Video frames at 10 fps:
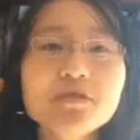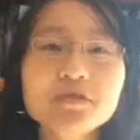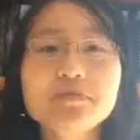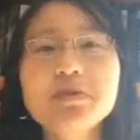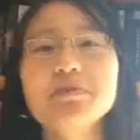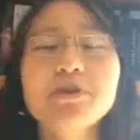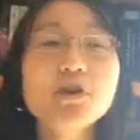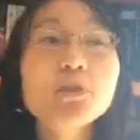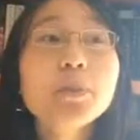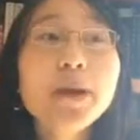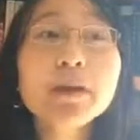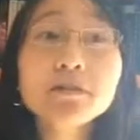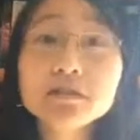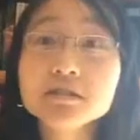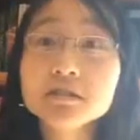to all these people and her
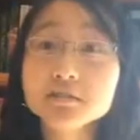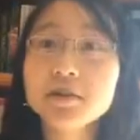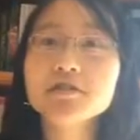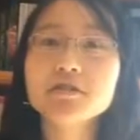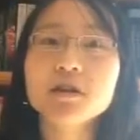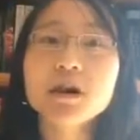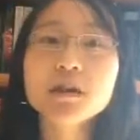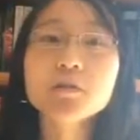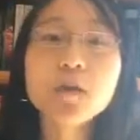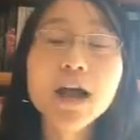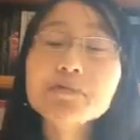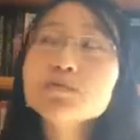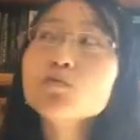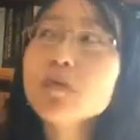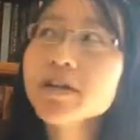parents especially, like what
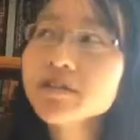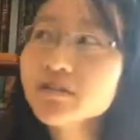happens way